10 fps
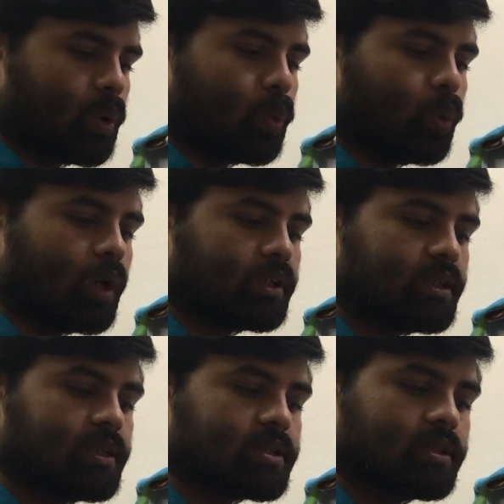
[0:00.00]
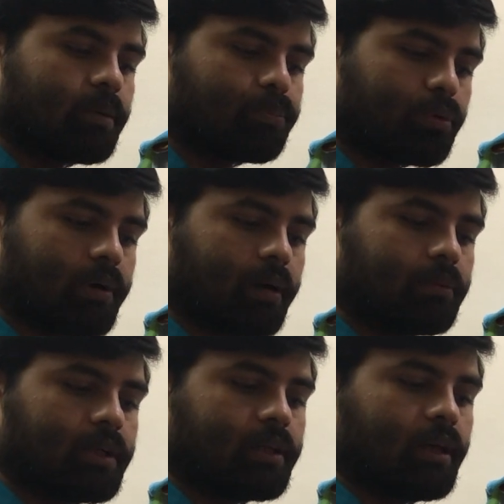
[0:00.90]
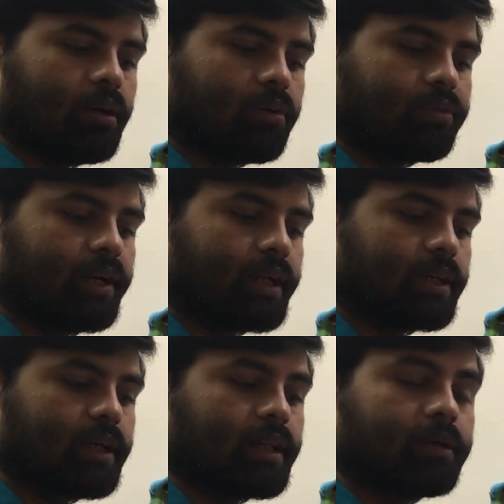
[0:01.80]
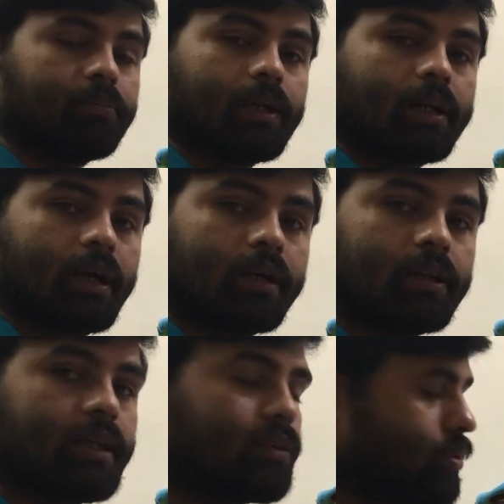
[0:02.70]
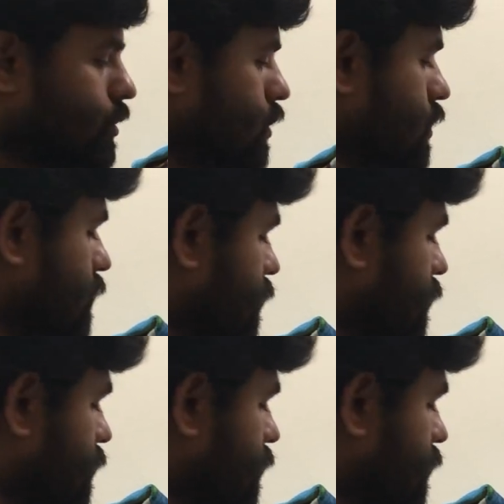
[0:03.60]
what is the probability of getting a number greater than 4?